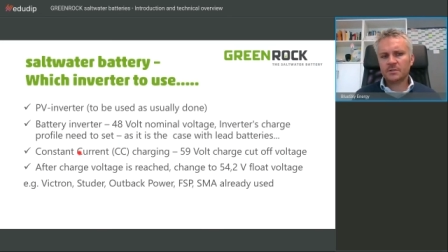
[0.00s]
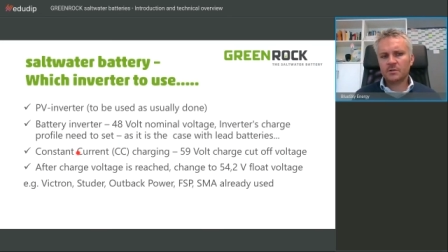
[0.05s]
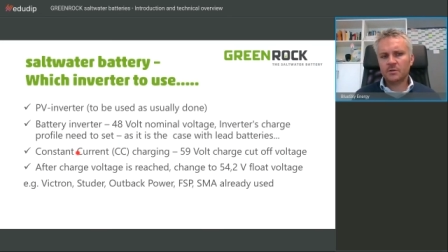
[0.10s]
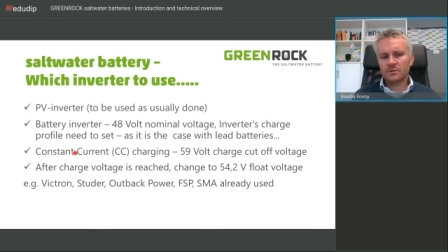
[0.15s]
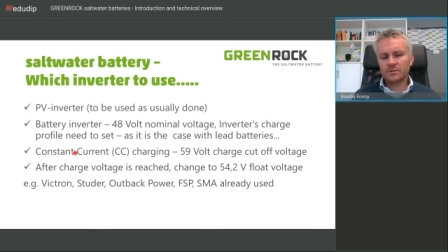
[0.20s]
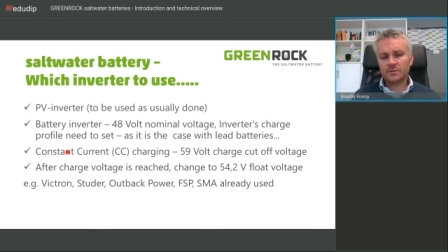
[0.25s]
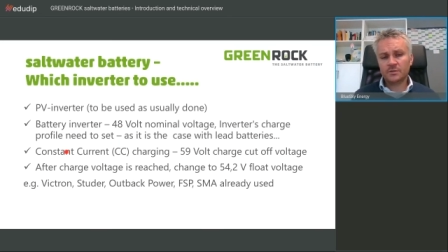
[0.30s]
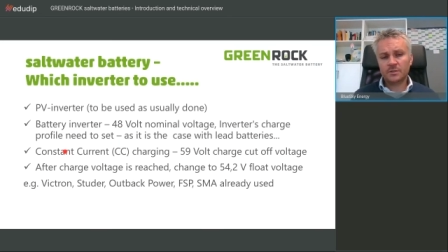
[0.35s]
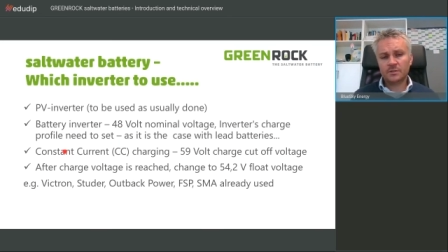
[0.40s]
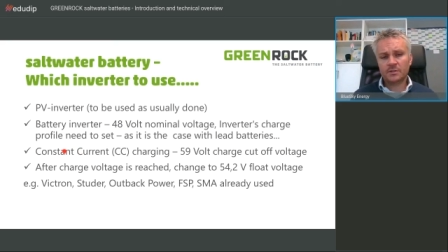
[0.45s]

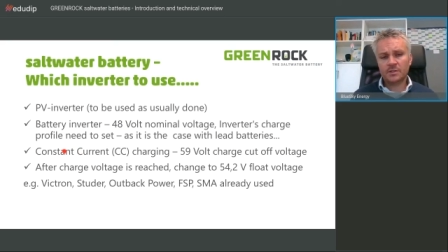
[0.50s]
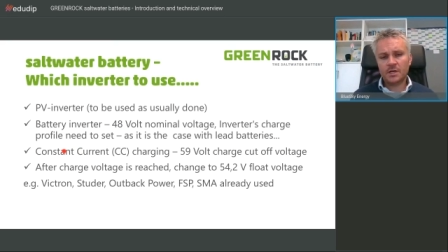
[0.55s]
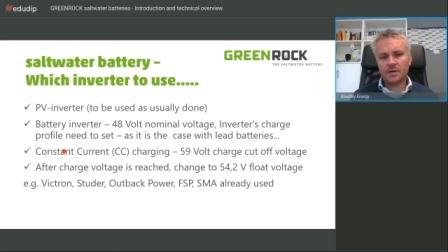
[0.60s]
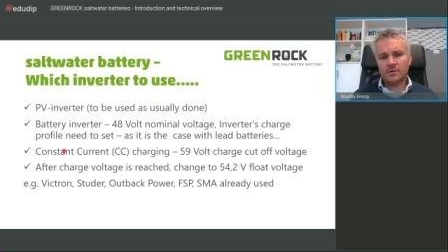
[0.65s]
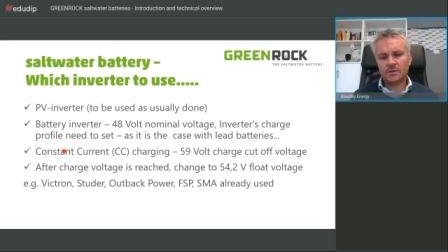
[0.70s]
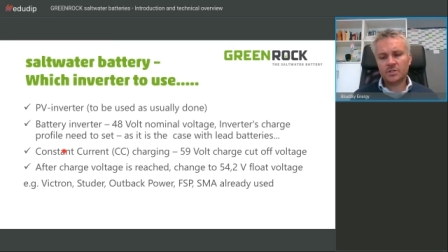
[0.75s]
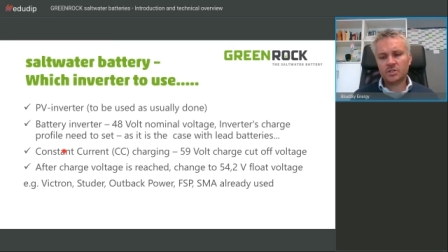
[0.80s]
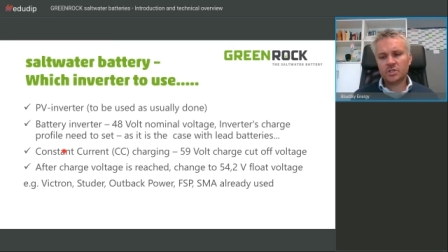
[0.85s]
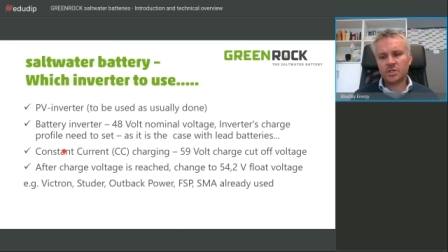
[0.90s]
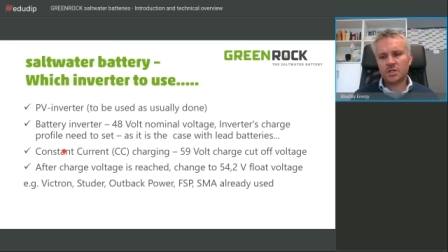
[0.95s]
and we are
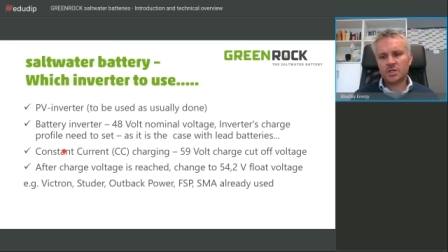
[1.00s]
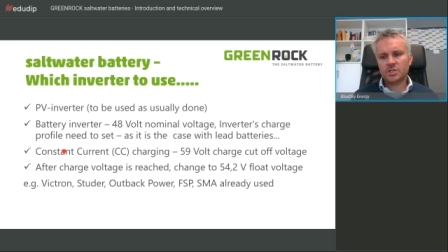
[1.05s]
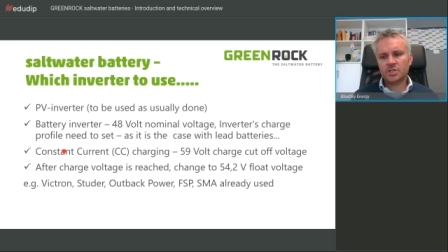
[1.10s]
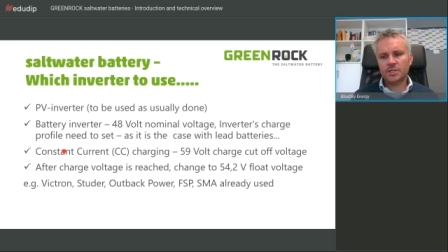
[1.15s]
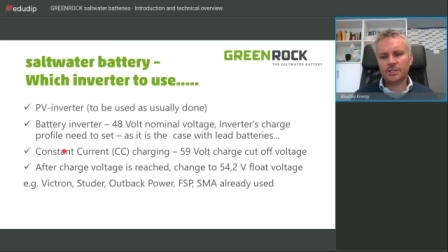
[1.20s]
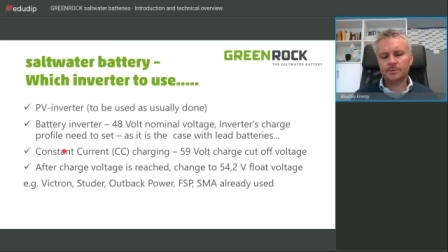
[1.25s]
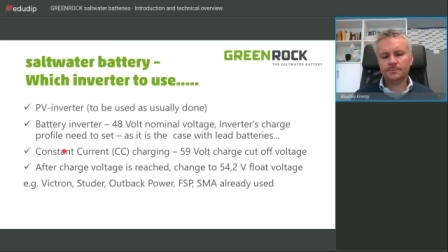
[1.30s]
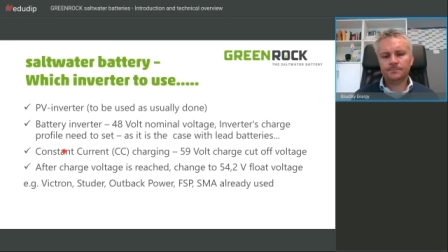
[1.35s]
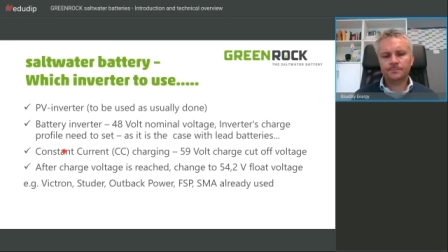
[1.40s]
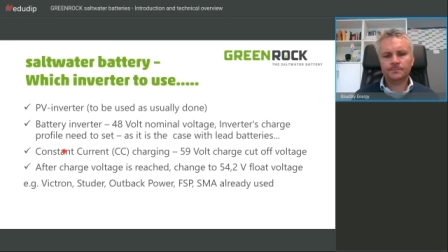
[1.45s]
charging
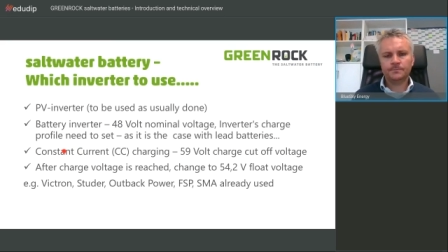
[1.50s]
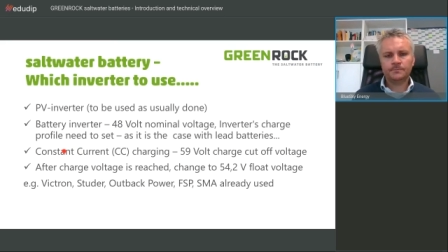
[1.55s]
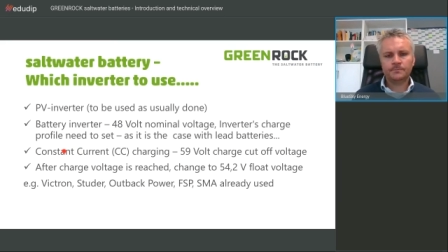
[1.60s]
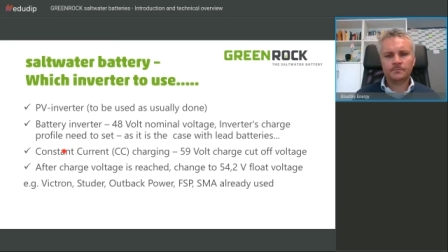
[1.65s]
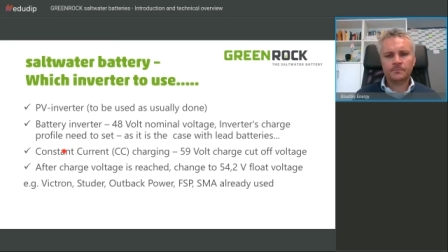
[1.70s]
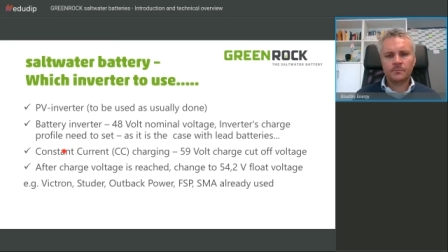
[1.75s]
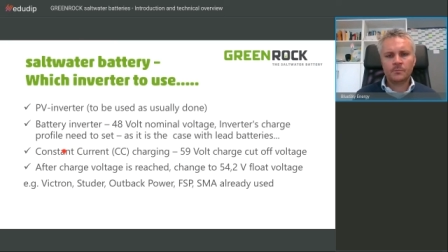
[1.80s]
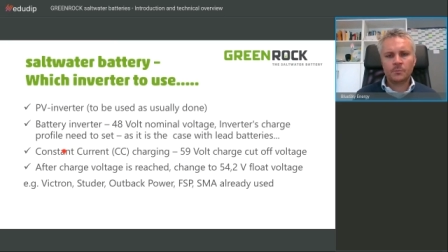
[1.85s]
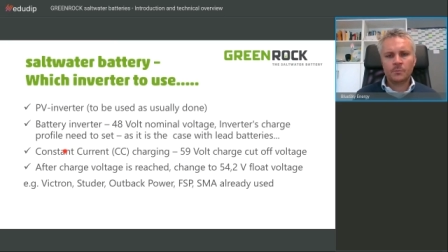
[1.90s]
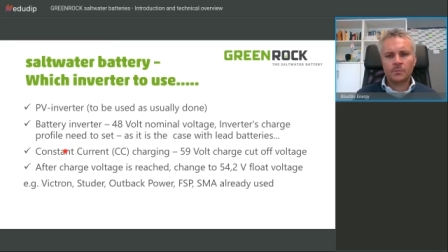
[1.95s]
up to
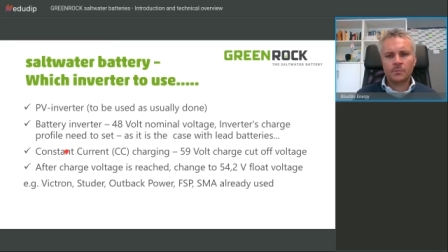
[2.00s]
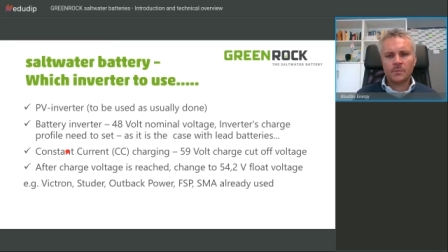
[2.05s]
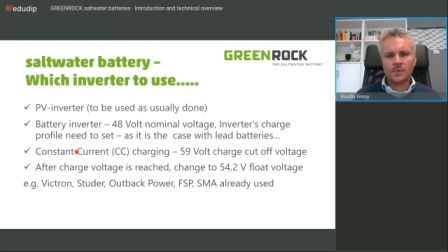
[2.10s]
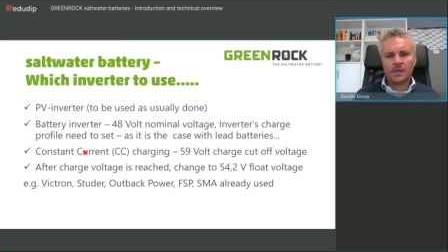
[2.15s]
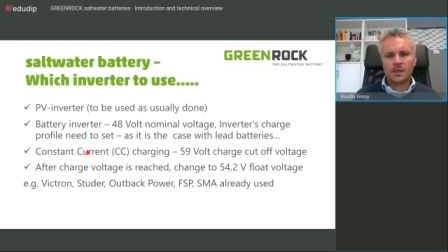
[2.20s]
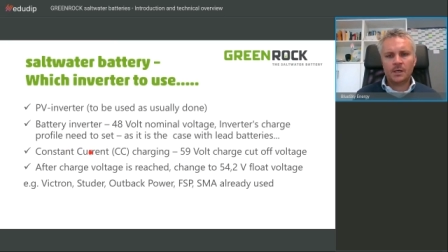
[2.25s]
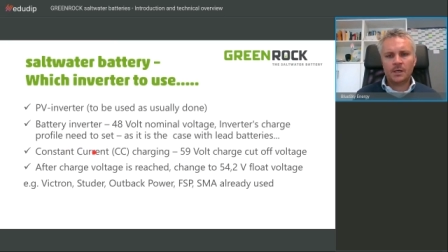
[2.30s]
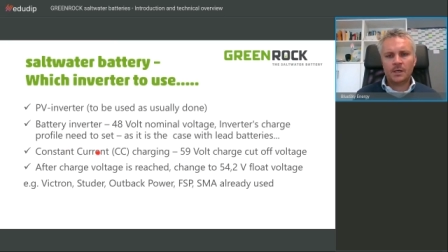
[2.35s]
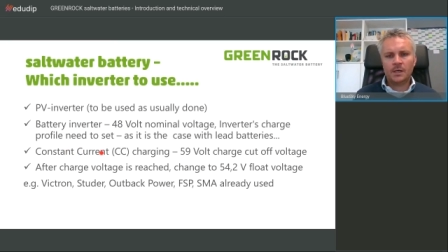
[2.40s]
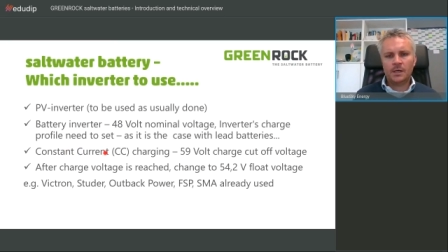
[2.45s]
59
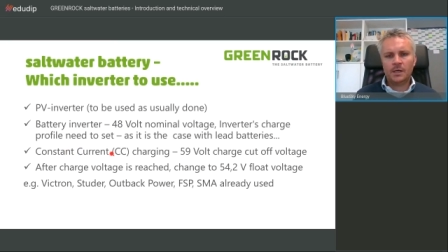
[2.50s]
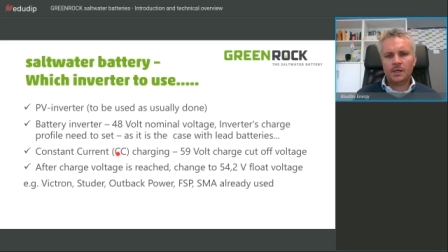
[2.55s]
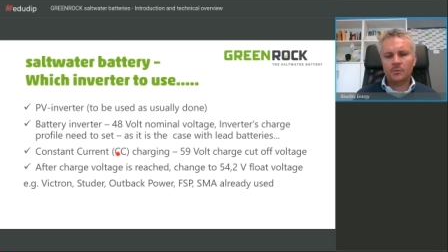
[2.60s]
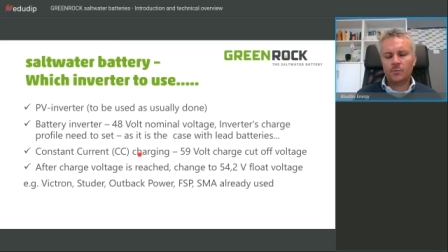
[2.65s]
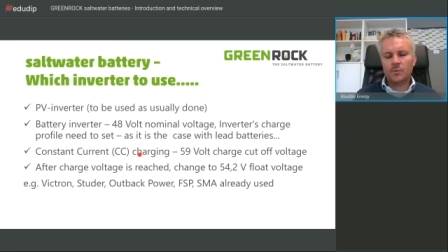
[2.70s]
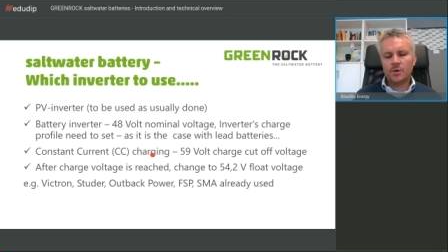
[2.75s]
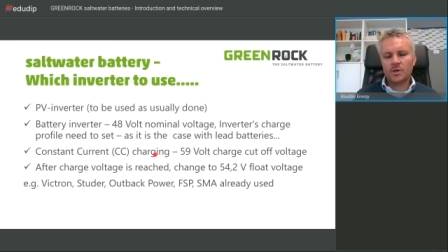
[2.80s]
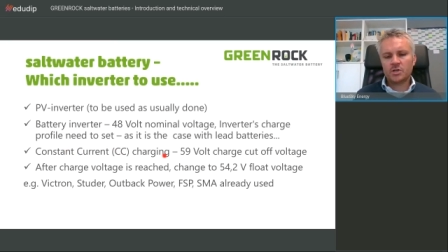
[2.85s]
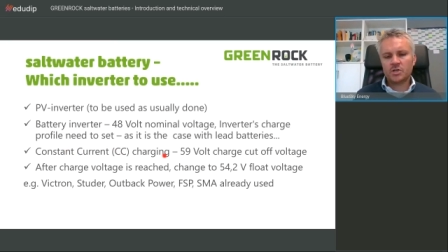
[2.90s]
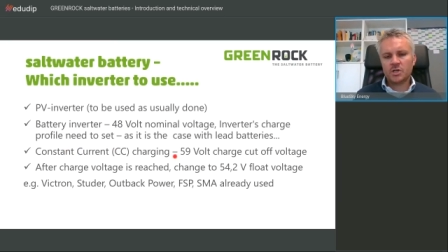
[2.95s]
volt
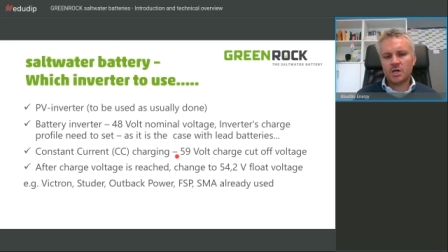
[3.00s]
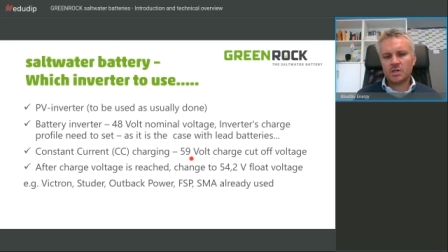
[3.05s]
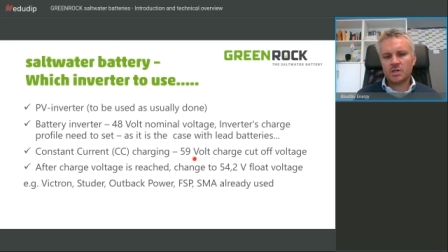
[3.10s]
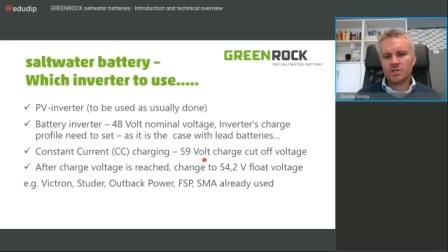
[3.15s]
charge,